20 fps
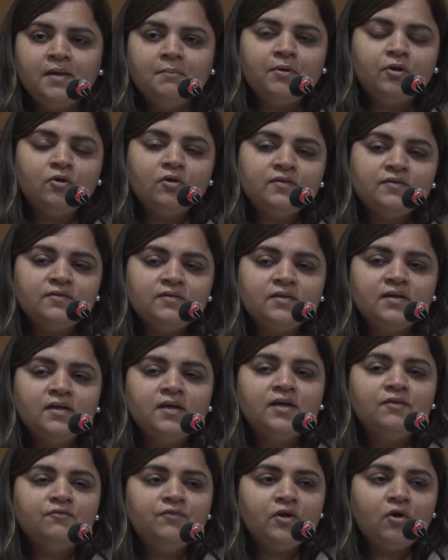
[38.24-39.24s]
because
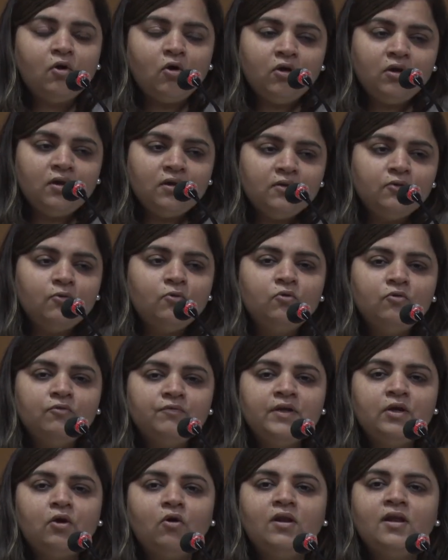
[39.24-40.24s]
we all know,
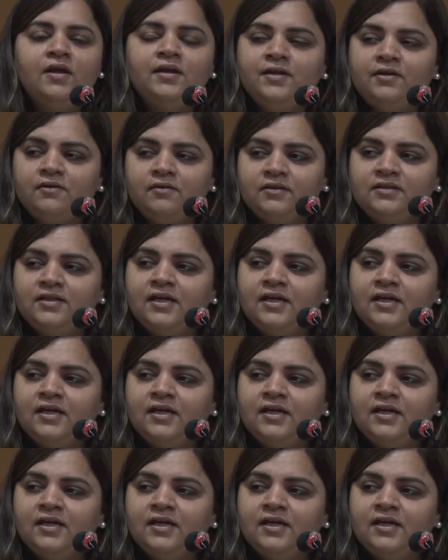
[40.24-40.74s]
we all are here,